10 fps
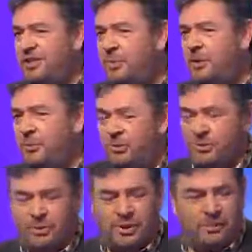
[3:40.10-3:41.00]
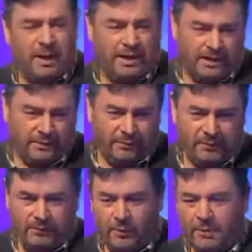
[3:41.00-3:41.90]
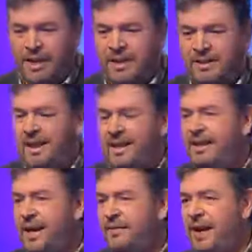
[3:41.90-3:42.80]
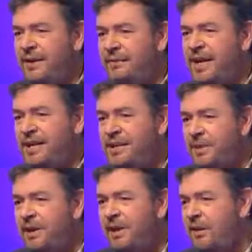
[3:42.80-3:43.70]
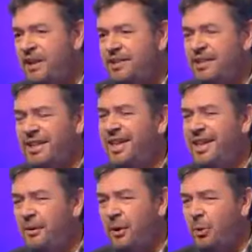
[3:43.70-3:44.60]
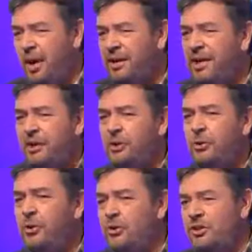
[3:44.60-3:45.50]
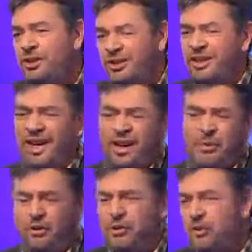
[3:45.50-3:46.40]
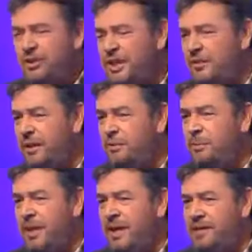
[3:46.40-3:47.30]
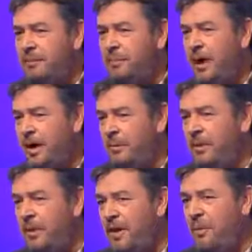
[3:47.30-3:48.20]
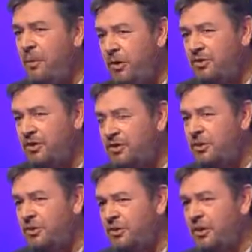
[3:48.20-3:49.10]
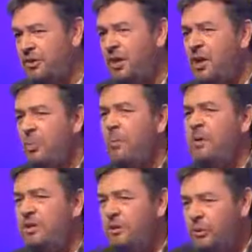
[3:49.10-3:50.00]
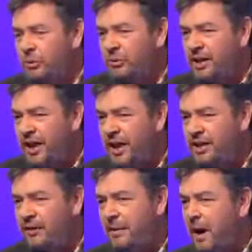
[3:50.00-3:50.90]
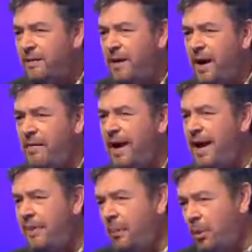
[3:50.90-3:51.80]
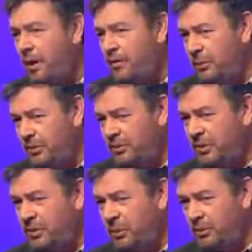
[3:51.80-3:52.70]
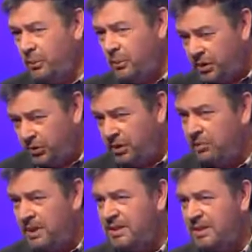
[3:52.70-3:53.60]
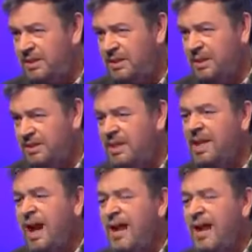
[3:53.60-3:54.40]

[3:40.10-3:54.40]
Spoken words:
doesn't it, when you were talking about it in the film, slightly kind of out of date as belonging to the era when you couldn't even admit in Parliament that there was a secret, when we called the head of MI5M or whatever it was that we called them, we couldn't admit to these things. Yeah.